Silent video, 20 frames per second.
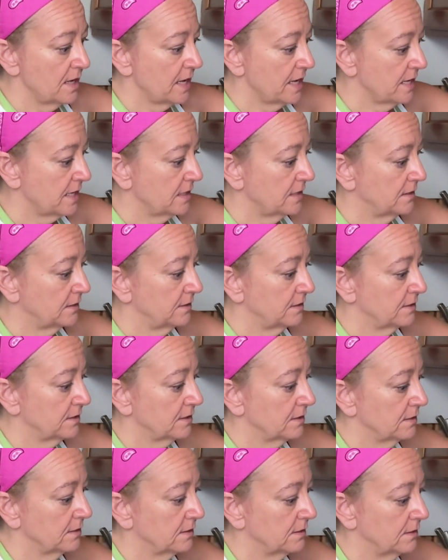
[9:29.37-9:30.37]
And
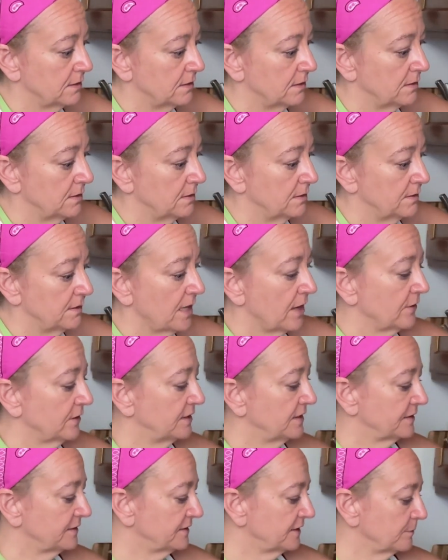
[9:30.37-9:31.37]
now,
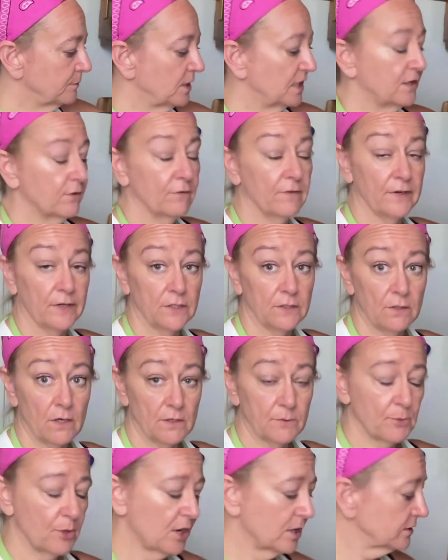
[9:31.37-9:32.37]
it does seem like a very
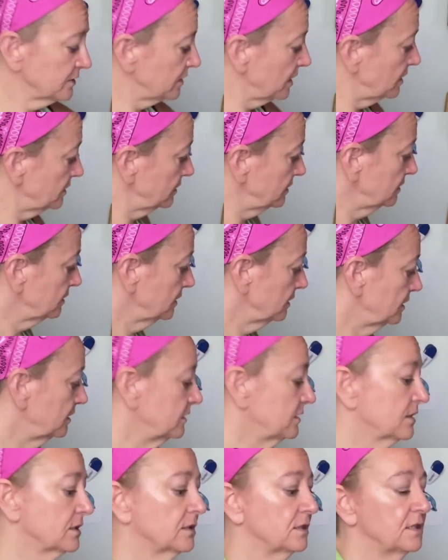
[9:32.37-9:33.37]
long process.
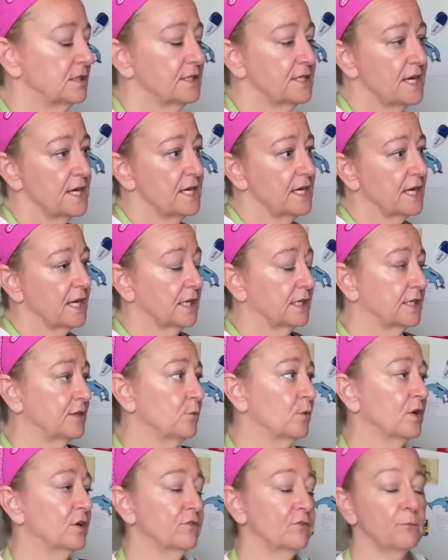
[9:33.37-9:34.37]
It's going to take
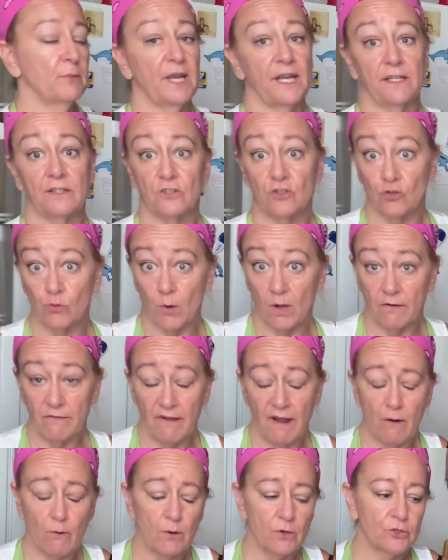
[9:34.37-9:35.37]
anywhere from 8 to 12
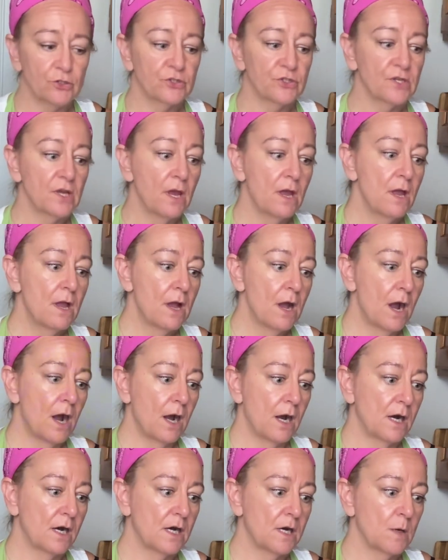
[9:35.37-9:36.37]
hours.
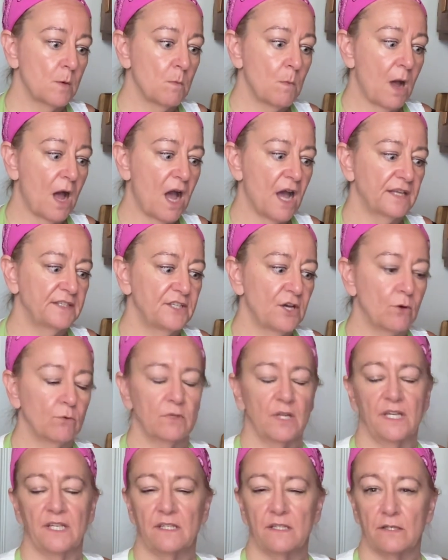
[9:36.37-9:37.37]
I don't
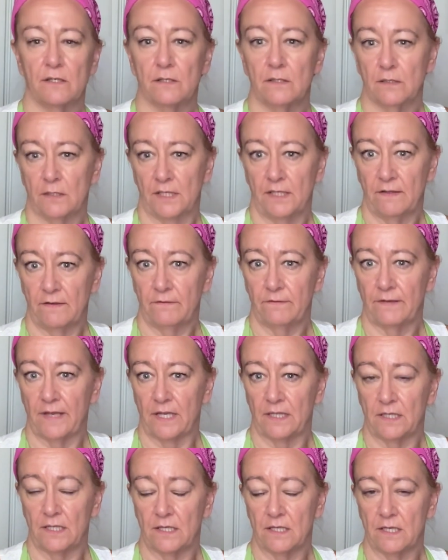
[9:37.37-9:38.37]
like to leave
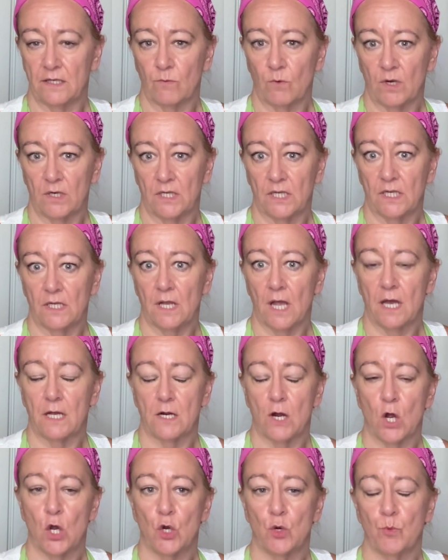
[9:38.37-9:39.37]
anything running
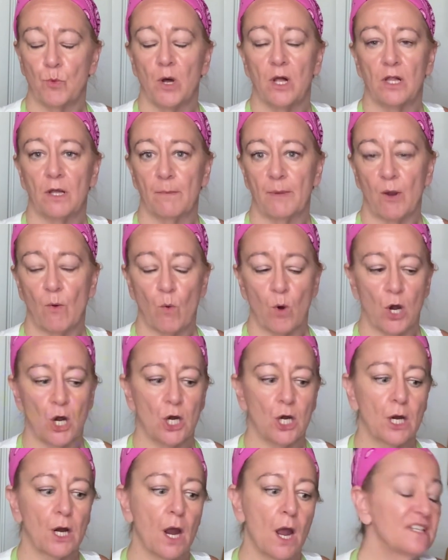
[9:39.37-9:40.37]
at home while I'm at work.